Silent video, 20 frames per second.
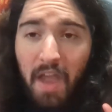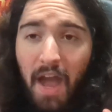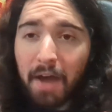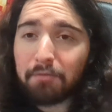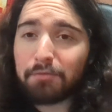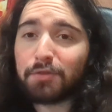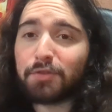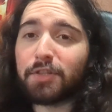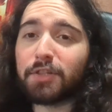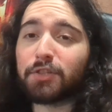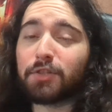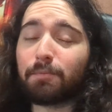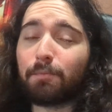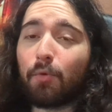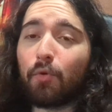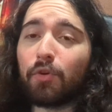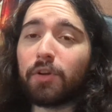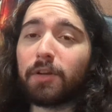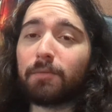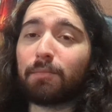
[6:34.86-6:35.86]
was
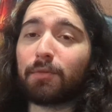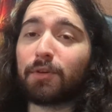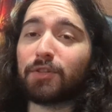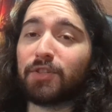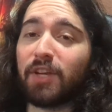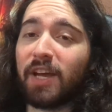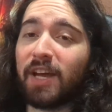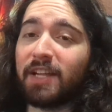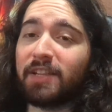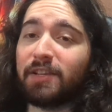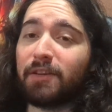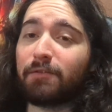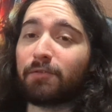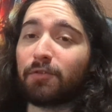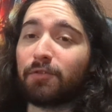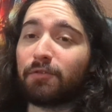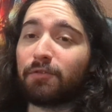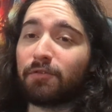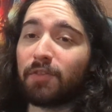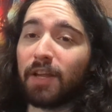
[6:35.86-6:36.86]
disappointed because they had
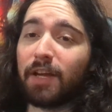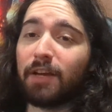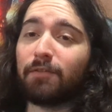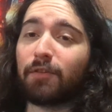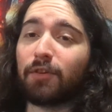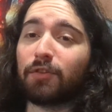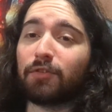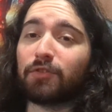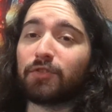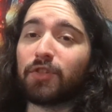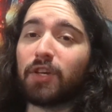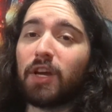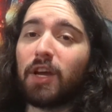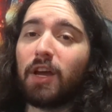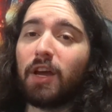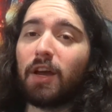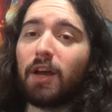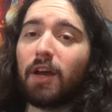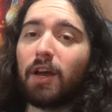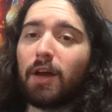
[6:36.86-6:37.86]
different flavors,
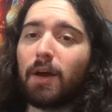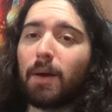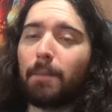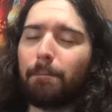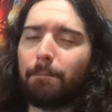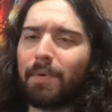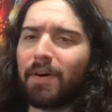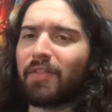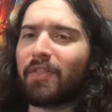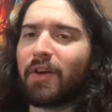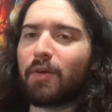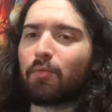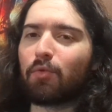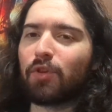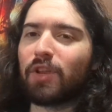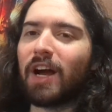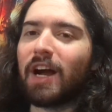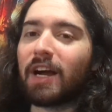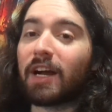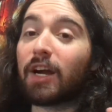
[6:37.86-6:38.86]
but they
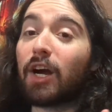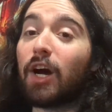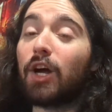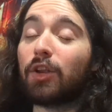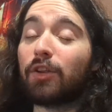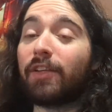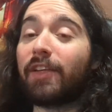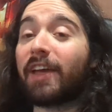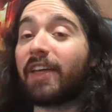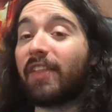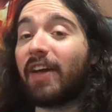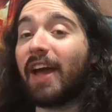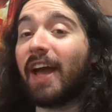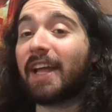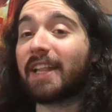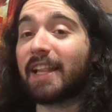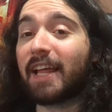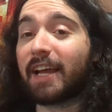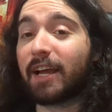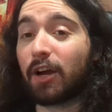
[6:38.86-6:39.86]
were not, like, they
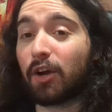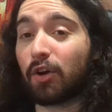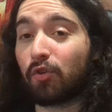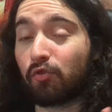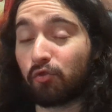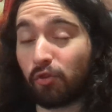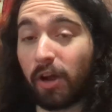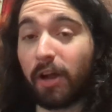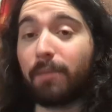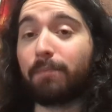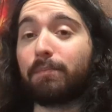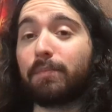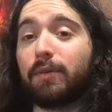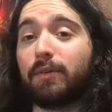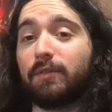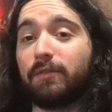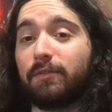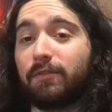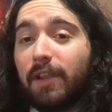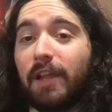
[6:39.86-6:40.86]
had, like, a grape
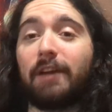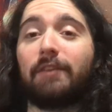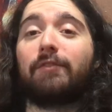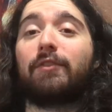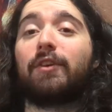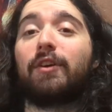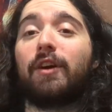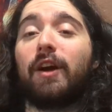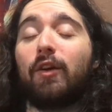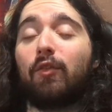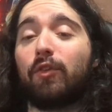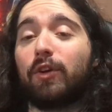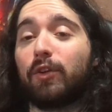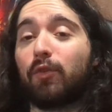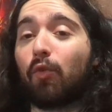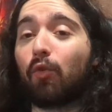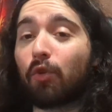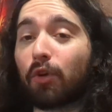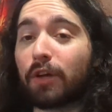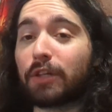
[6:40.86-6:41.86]
flavor or an
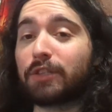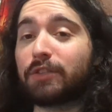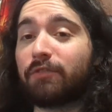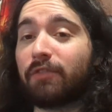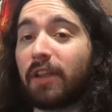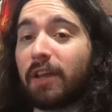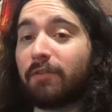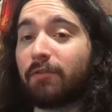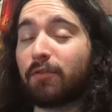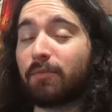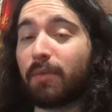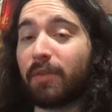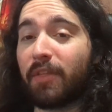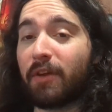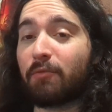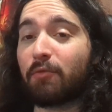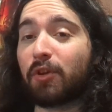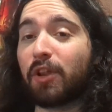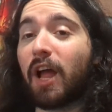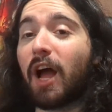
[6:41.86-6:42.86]
orange flavor, but
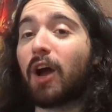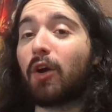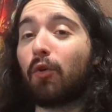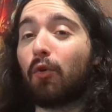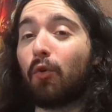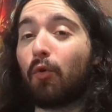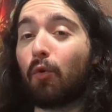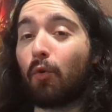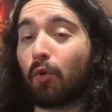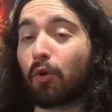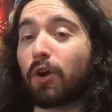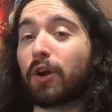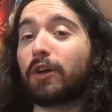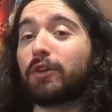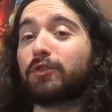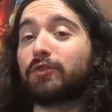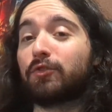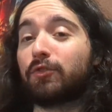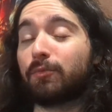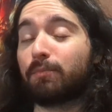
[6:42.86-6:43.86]
they were not
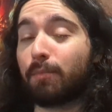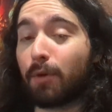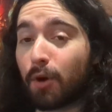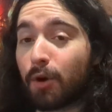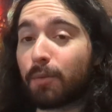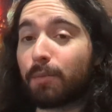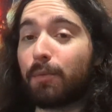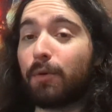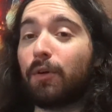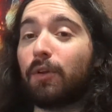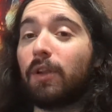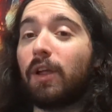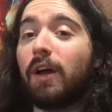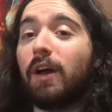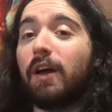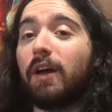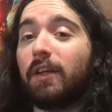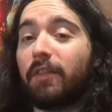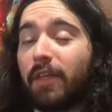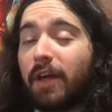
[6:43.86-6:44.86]
orange or purple,
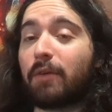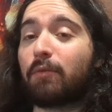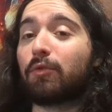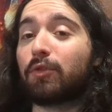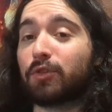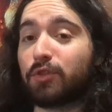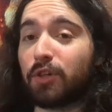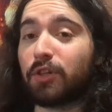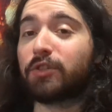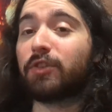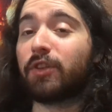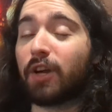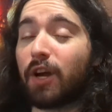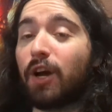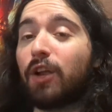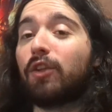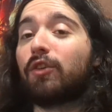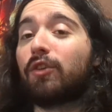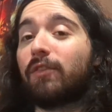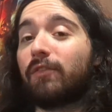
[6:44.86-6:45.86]
they were just the
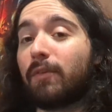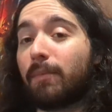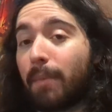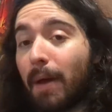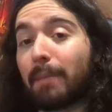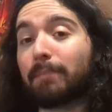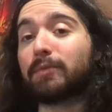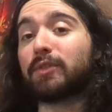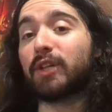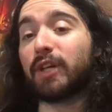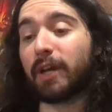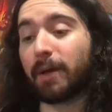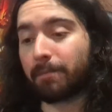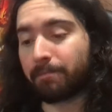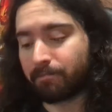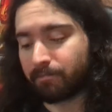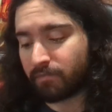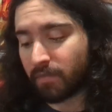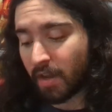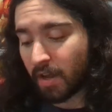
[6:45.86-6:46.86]
color of a Pepsi.
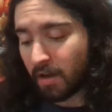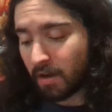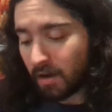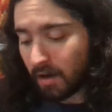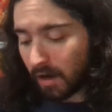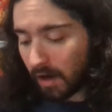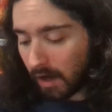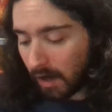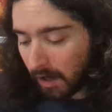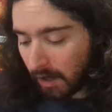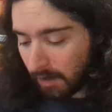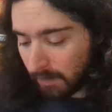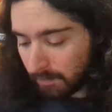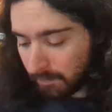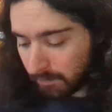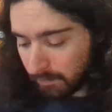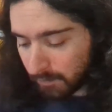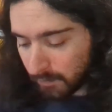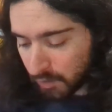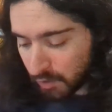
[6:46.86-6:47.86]

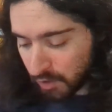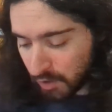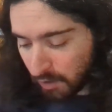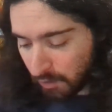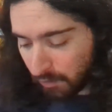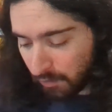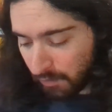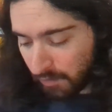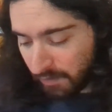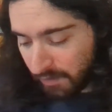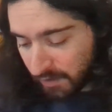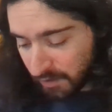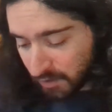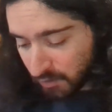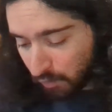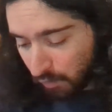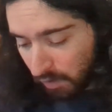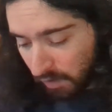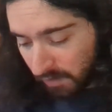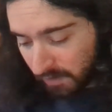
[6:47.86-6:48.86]
So
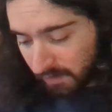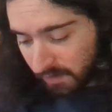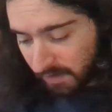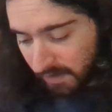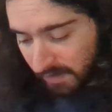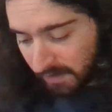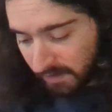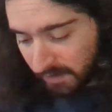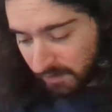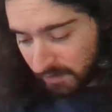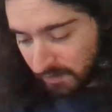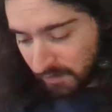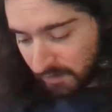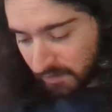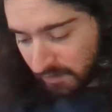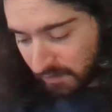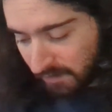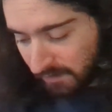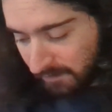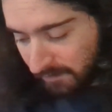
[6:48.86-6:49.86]
this one
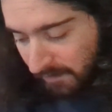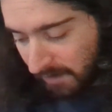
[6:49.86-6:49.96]
is